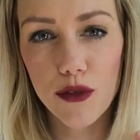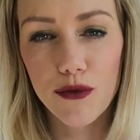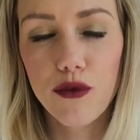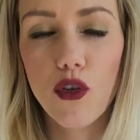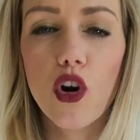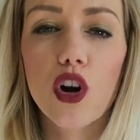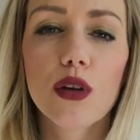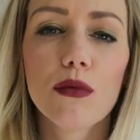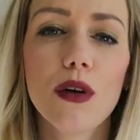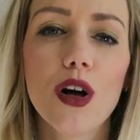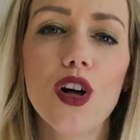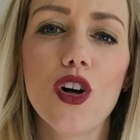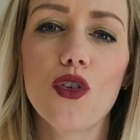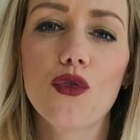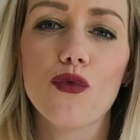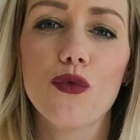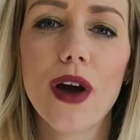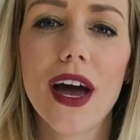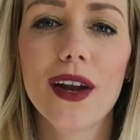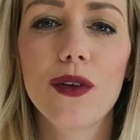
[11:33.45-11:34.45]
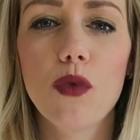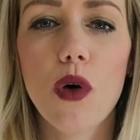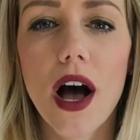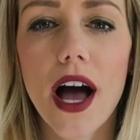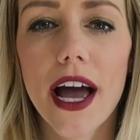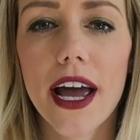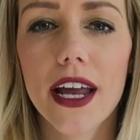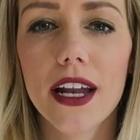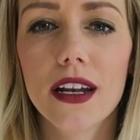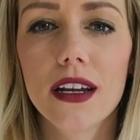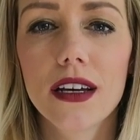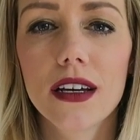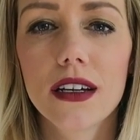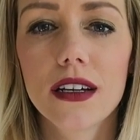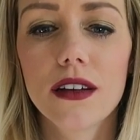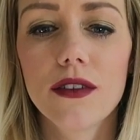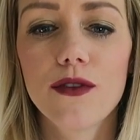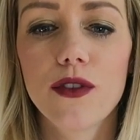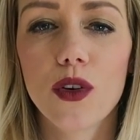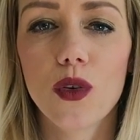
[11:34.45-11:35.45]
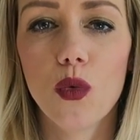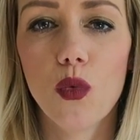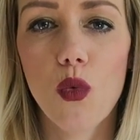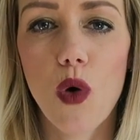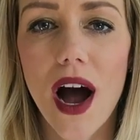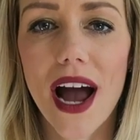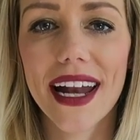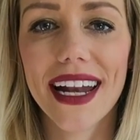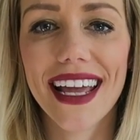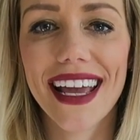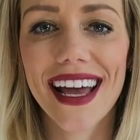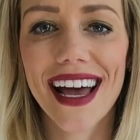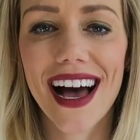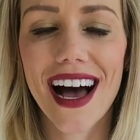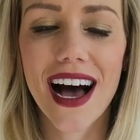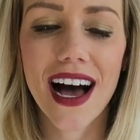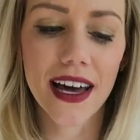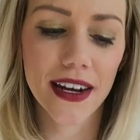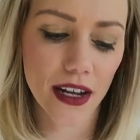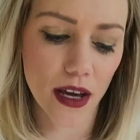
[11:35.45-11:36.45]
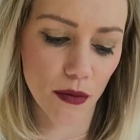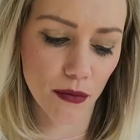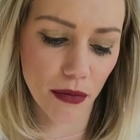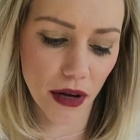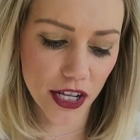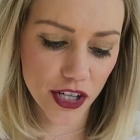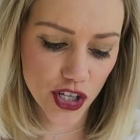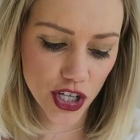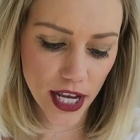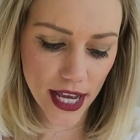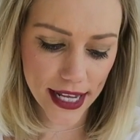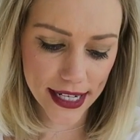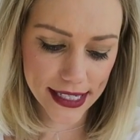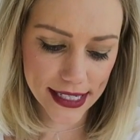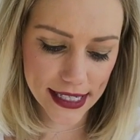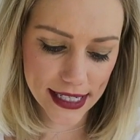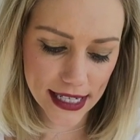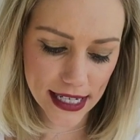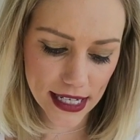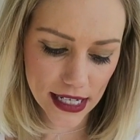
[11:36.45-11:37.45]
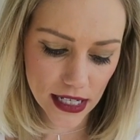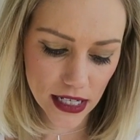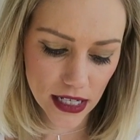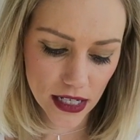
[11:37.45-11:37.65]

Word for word: affordable red wine for wining on a budget